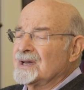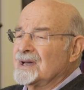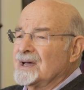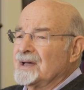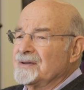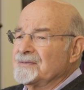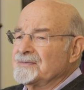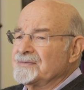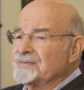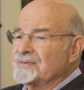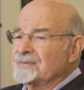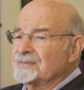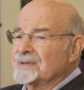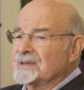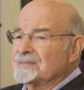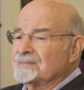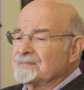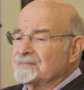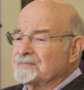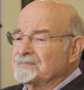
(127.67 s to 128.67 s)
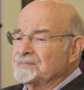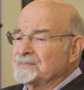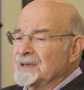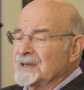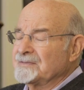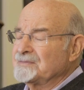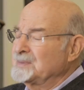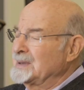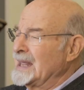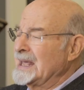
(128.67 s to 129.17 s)
of
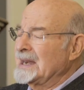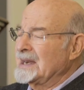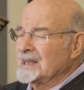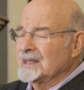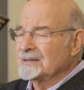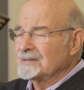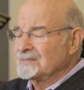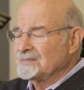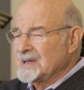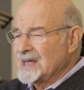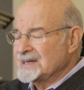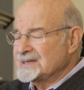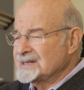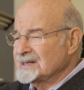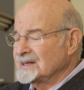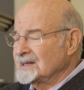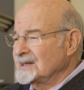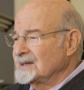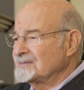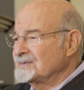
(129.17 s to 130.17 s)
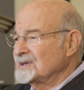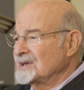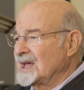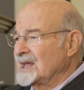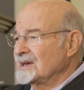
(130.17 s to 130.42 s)
planning, basically.